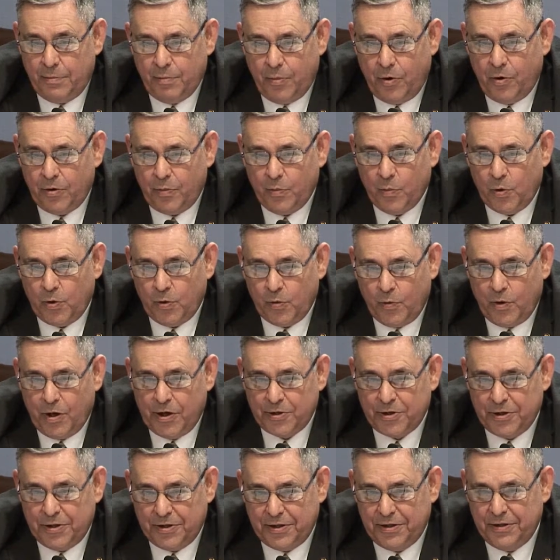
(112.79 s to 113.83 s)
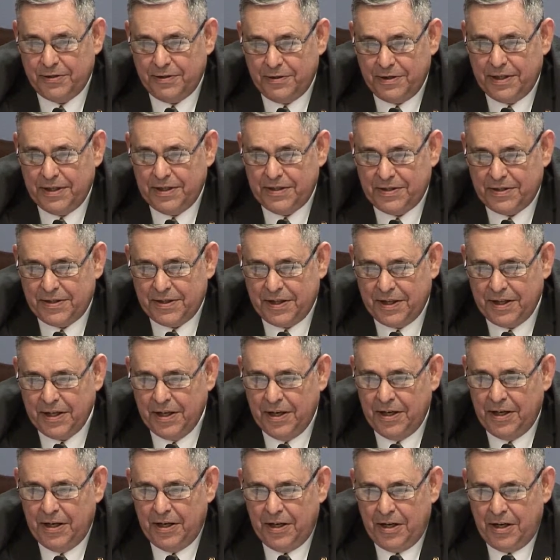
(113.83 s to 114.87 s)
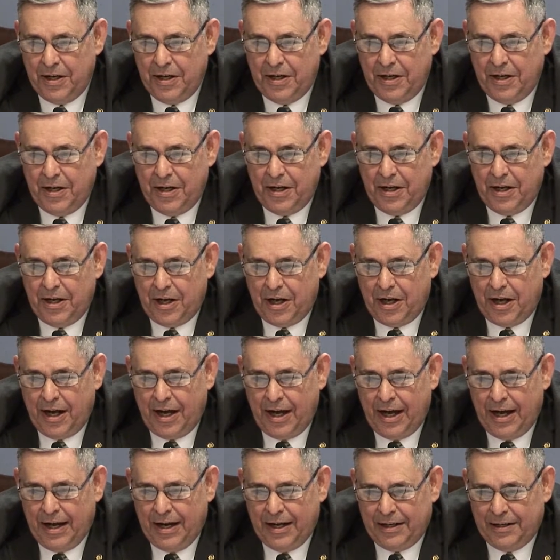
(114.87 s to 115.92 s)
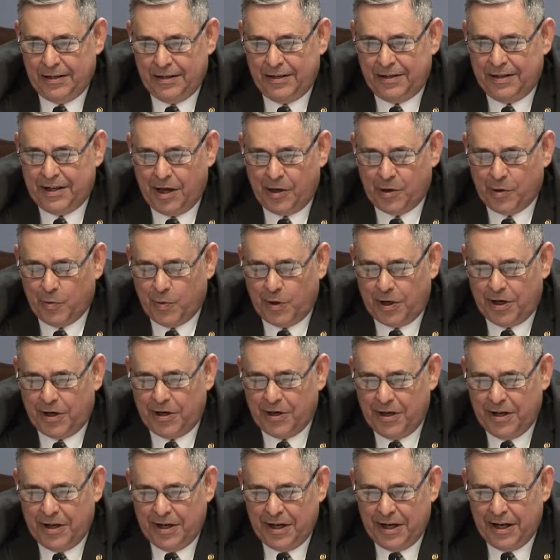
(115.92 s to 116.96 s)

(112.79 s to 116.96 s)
Baltimore, Washington, D.C., and Delaware.